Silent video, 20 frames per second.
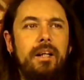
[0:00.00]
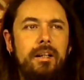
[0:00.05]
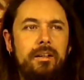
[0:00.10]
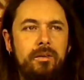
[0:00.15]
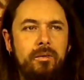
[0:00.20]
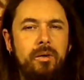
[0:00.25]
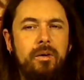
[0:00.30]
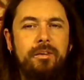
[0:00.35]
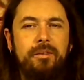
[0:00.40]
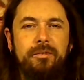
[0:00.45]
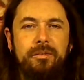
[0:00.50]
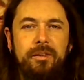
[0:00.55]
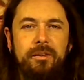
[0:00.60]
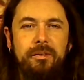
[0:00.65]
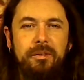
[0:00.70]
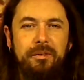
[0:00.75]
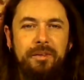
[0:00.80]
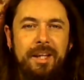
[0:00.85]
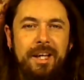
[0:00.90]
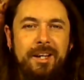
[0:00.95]
I'll quote a few
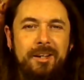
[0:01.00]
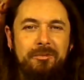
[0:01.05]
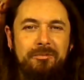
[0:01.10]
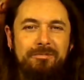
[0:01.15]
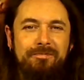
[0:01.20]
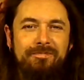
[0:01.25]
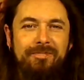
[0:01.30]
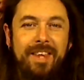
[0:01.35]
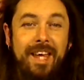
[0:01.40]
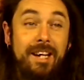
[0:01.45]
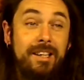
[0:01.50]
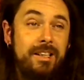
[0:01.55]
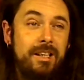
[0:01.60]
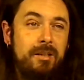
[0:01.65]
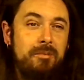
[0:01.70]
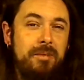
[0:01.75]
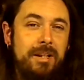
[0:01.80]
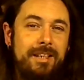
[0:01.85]
of them. Actually,